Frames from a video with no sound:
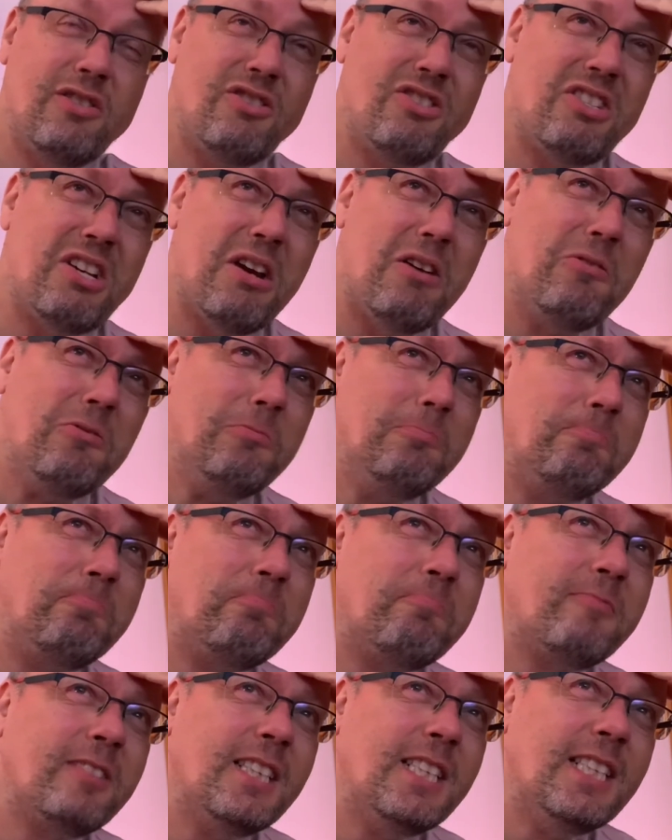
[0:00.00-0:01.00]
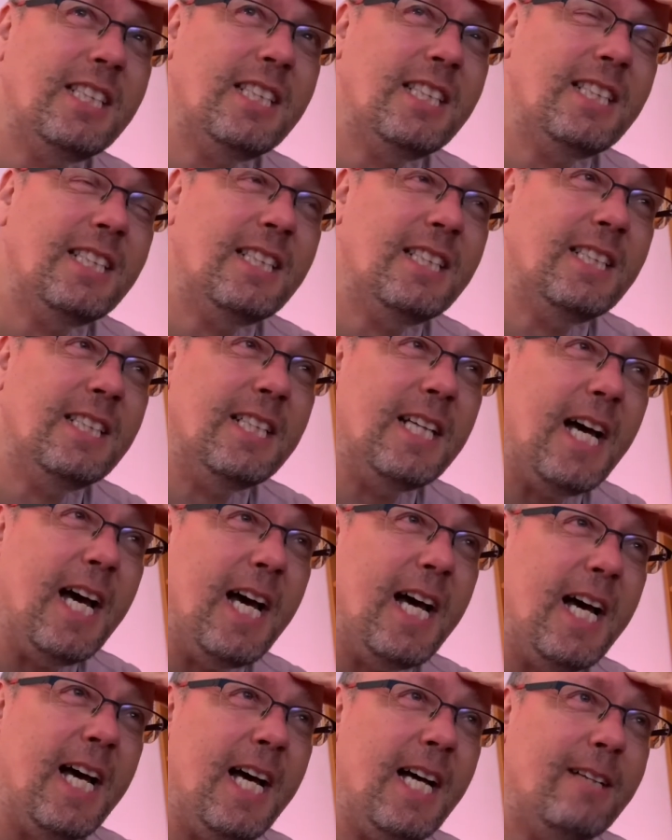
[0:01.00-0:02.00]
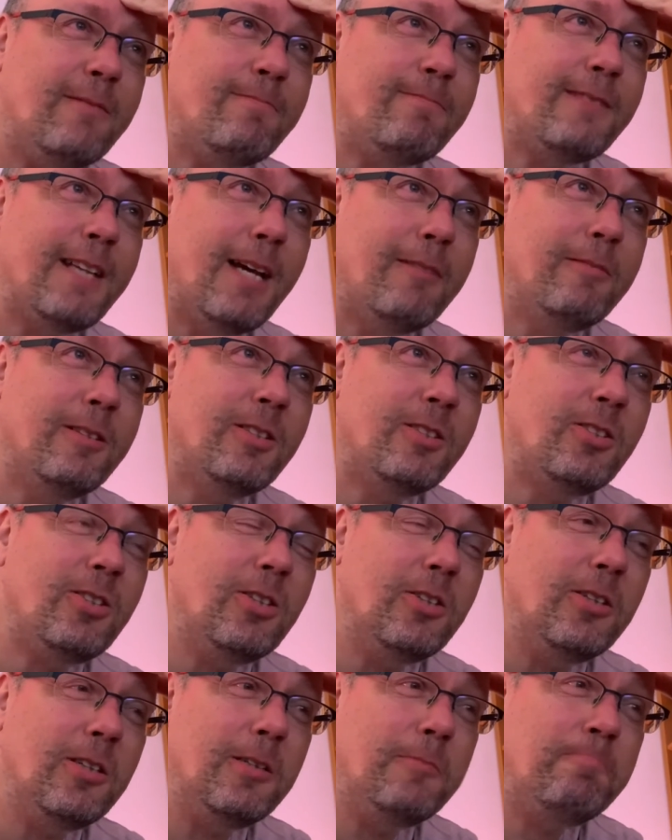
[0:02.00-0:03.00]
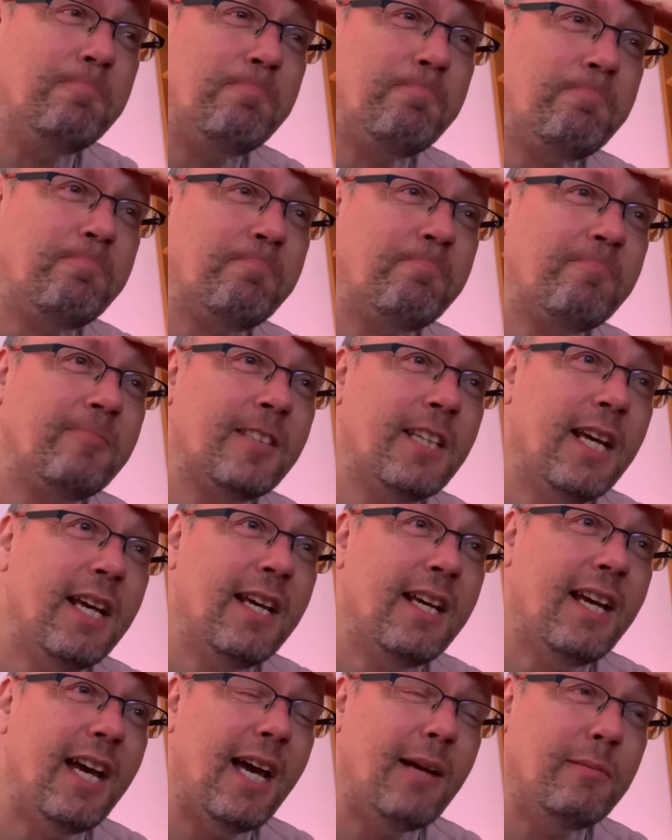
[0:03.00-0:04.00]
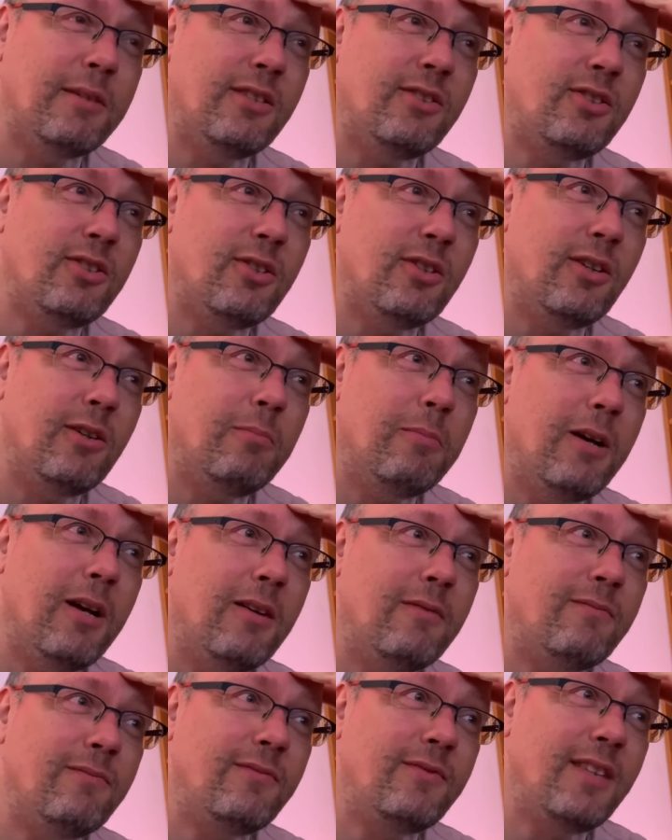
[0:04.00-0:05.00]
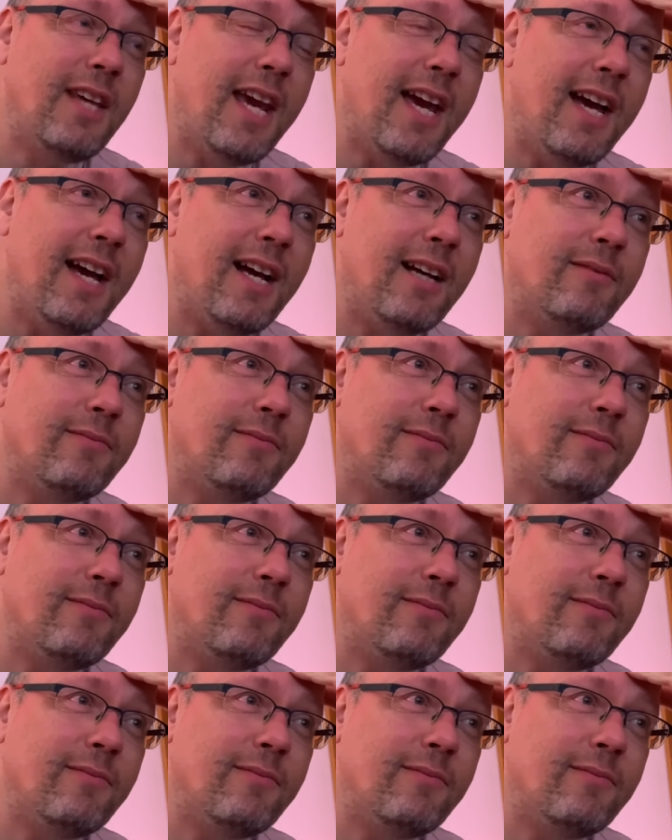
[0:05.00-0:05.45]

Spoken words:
So I'm not sure. But yeah,